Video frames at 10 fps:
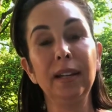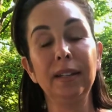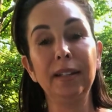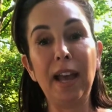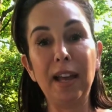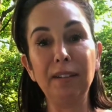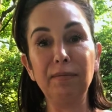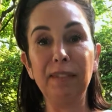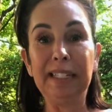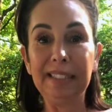Not
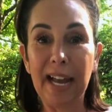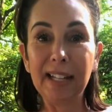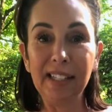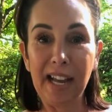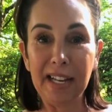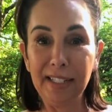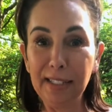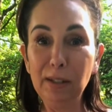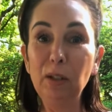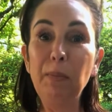exactly
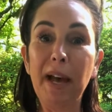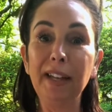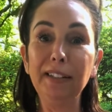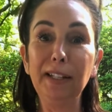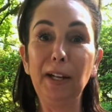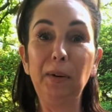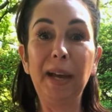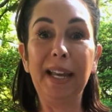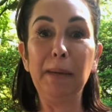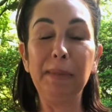ideal, but you know,
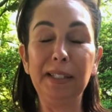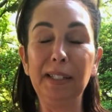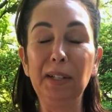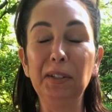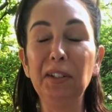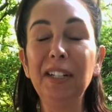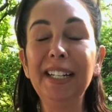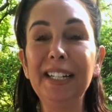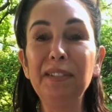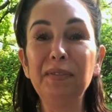hey, it beats the
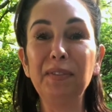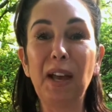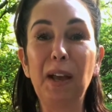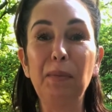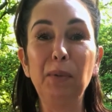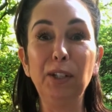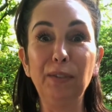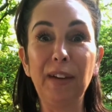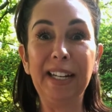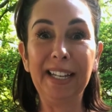alternative when you're
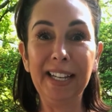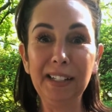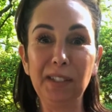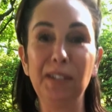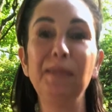fighting cancer.